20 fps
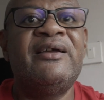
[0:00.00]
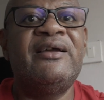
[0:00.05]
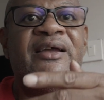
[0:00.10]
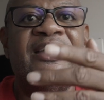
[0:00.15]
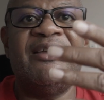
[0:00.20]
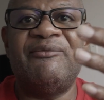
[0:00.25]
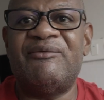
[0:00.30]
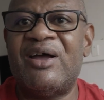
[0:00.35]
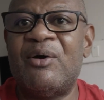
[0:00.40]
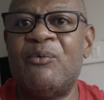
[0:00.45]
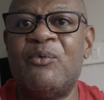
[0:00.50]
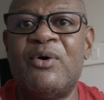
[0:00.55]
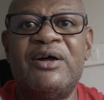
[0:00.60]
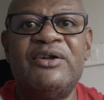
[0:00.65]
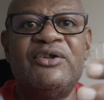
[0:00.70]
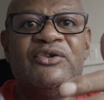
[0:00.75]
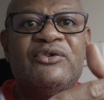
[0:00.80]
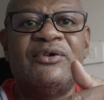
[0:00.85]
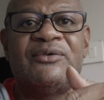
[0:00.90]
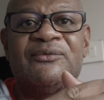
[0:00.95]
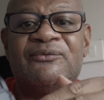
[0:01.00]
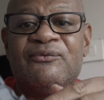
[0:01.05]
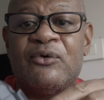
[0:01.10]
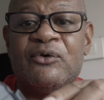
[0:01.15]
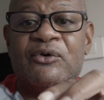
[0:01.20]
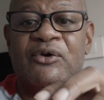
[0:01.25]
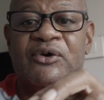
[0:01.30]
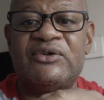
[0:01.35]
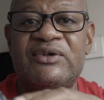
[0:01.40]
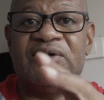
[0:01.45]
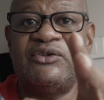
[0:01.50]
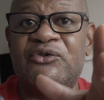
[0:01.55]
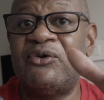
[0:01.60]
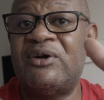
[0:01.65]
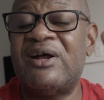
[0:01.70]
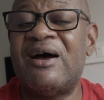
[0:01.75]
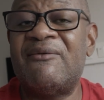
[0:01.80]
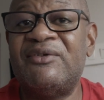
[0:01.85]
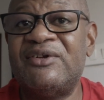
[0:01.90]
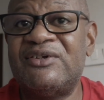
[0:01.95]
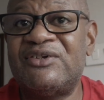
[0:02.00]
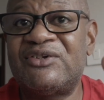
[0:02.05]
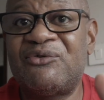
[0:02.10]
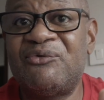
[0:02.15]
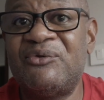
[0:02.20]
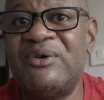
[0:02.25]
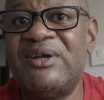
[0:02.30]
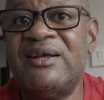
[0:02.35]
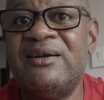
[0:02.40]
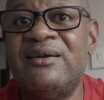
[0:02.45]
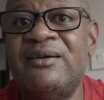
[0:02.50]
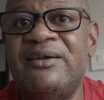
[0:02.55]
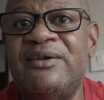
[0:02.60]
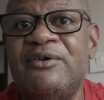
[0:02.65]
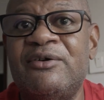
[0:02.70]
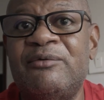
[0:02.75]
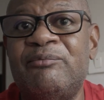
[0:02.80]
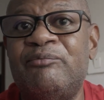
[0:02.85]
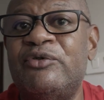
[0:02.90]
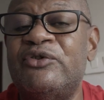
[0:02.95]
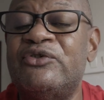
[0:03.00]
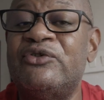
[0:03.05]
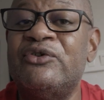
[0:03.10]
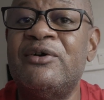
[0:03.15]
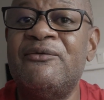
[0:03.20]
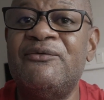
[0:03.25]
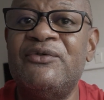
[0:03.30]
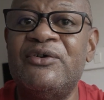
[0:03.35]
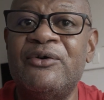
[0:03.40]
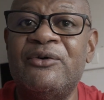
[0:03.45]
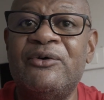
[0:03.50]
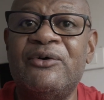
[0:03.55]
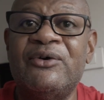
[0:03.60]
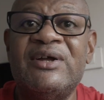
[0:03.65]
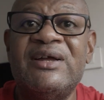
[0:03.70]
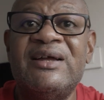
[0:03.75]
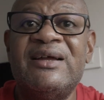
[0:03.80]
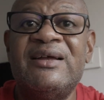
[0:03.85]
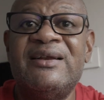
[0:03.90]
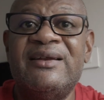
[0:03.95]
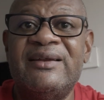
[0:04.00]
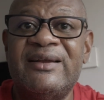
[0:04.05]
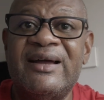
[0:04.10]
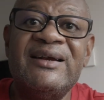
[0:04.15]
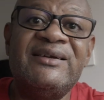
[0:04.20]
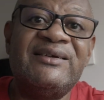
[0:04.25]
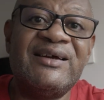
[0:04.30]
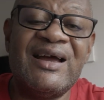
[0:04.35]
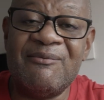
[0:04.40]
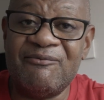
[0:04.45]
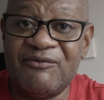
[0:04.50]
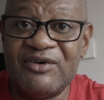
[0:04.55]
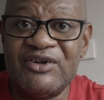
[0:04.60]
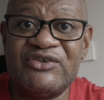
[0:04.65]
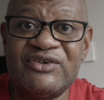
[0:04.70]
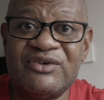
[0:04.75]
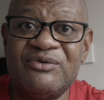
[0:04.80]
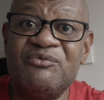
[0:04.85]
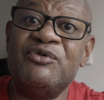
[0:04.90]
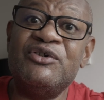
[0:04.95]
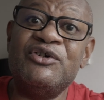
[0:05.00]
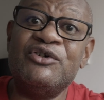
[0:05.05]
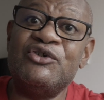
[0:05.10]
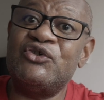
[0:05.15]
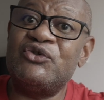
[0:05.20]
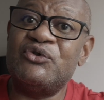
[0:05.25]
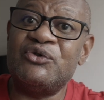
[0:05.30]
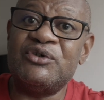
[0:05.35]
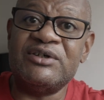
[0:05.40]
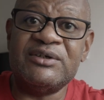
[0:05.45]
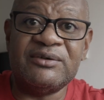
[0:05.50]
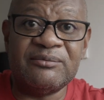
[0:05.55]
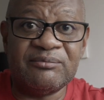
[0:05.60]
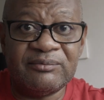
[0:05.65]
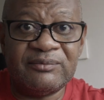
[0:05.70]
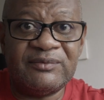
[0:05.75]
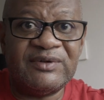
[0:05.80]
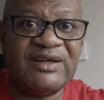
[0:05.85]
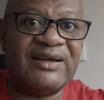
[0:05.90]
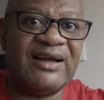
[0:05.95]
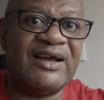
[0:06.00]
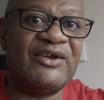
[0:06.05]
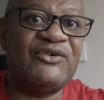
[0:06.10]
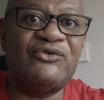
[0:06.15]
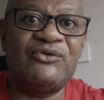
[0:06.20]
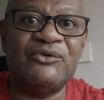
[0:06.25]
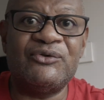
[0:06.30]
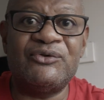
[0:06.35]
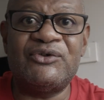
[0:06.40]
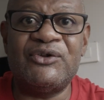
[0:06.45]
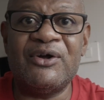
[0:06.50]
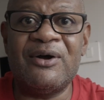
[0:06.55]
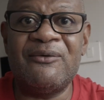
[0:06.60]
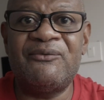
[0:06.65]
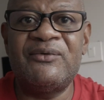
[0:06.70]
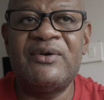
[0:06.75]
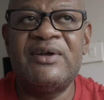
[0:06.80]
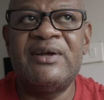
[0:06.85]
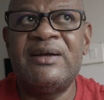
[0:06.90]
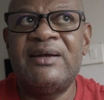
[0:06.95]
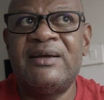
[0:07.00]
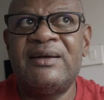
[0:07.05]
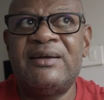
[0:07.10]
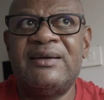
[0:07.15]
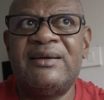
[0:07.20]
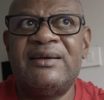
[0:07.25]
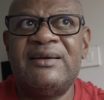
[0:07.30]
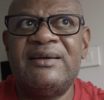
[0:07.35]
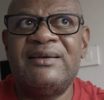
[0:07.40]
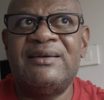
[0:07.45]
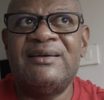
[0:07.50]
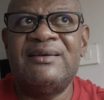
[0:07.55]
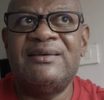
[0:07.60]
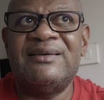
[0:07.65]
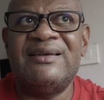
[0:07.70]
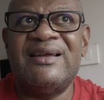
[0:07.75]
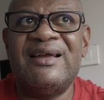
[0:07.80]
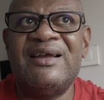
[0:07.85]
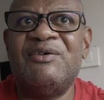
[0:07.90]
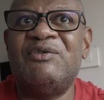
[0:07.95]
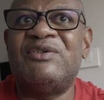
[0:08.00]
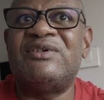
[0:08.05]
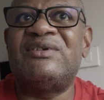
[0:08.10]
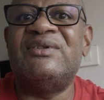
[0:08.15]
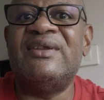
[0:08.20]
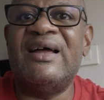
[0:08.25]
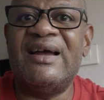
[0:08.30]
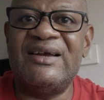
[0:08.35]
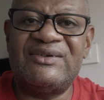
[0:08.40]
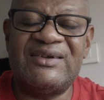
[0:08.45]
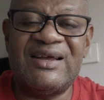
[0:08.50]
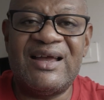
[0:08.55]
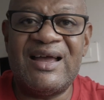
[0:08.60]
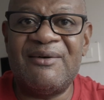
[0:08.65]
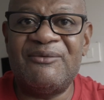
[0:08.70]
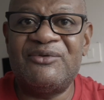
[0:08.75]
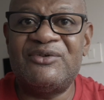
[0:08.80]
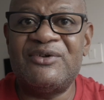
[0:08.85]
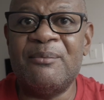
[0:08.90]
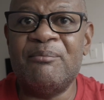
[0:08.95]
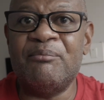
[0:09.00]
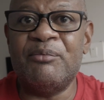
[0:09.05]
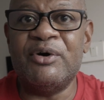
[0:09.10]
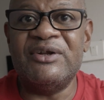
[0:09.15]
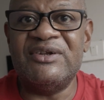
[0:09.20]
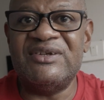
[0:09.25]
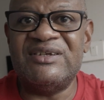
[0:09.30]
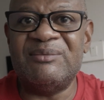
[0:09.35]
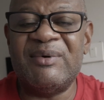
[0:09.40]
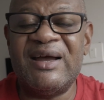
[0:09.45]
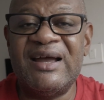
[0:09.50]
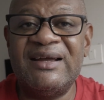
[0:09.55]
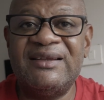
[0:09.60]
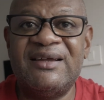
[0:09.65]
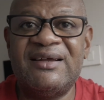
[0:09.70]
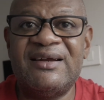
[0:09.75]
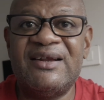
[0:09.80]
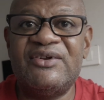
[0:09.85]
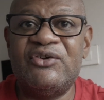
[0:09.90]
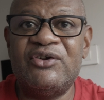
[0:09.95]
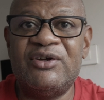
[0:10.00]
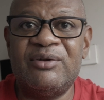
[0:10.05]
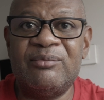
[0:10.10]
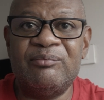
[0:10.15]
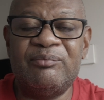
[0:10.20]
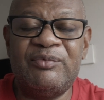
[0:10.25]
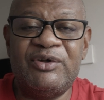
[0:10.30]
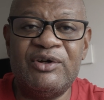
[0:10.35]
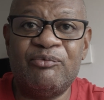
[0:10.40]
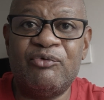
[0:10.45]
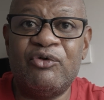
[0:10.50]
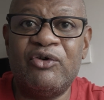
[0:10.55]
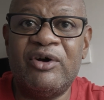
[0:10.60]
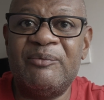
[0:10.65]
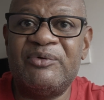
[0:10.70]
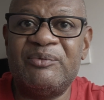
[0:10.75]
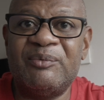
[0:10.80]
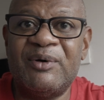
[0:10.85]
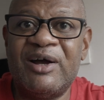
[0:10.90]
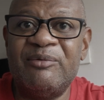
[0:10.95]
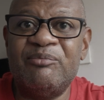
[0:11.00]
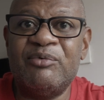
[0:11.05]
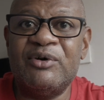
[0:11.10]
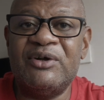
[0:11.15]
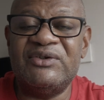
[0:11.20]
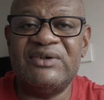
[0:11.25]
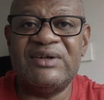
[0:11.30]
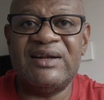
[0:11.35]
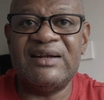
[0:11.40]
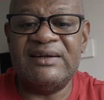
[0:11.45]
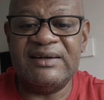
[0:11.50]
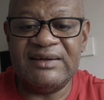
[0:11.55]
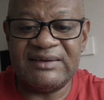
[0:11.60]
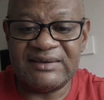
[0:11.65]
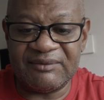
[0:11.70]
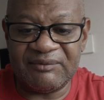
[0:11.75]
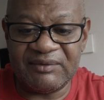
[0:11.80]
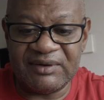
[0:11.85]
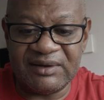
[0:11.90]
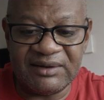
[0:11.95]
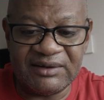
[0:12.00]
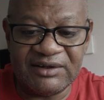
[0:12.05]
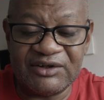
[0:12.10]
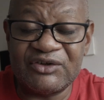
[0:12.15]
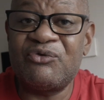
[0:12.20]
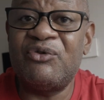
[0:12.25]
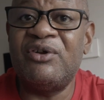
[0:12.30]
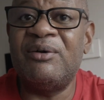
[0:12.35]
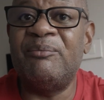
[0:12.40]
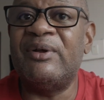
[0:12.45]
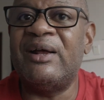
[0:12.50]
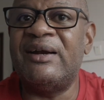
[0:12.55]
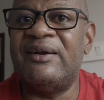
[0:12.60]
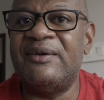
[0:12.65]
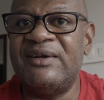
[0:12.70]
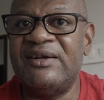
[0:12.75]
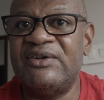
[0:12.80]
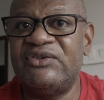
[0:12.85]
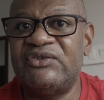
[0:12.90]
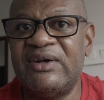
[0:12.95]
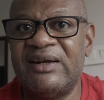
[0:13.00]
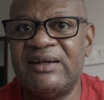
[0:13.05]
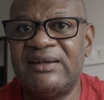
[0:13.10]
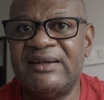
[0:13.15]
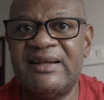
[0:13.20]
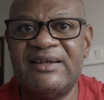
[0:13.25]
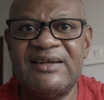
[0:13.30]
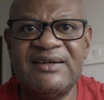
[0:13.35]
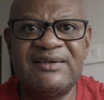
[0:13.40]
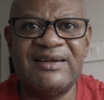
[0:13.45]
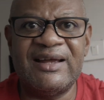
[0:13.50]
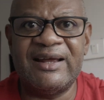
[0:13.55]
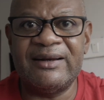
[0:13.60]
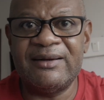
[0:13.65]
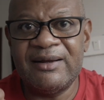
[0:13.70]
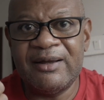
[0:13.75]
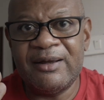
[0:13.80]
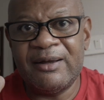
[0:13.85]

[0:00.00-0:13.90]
If I want to just focus and turn off the screen, you know, preserve your nighttime vision when you're shooting astro stuff, it's nice to have some buttons back there that you can, you know, program some hide buttons and at least have a little screen that you can check that it's not,